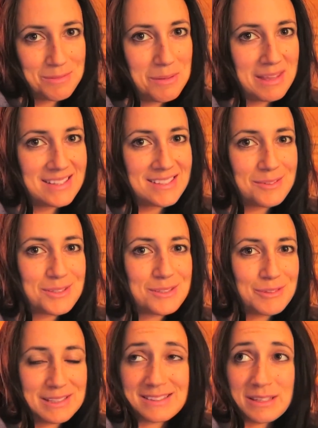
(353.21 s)
Maybe that sounds
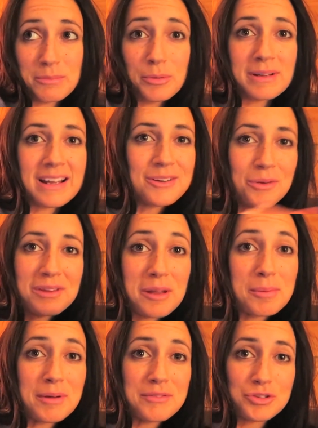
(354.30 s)
really simple, but I know a lot of
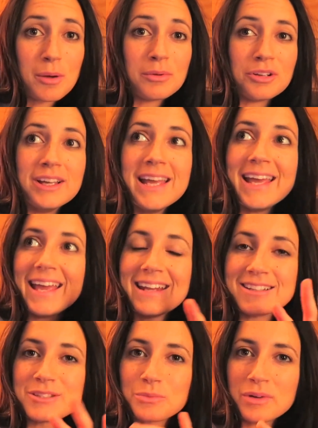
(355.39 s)
people have trouble,
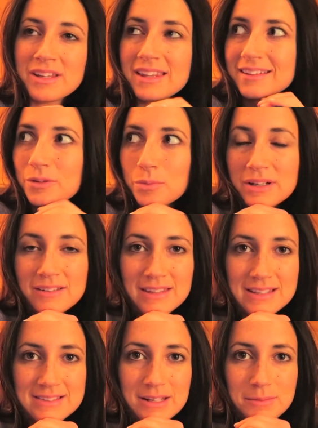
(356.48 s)
and it's one of like the weird
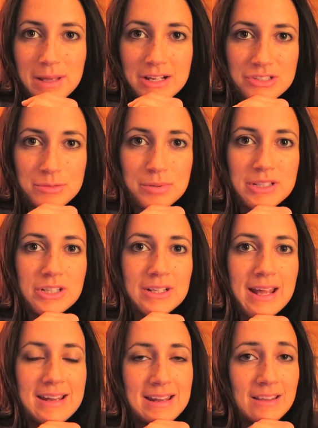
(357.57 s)
things that I'm actually pretty good
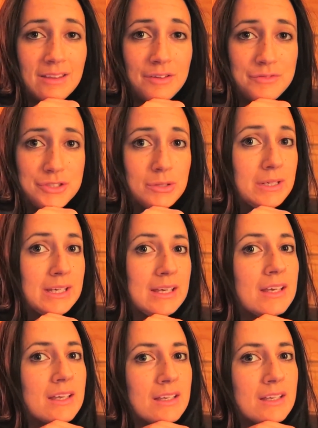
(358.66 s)
at and I love doing.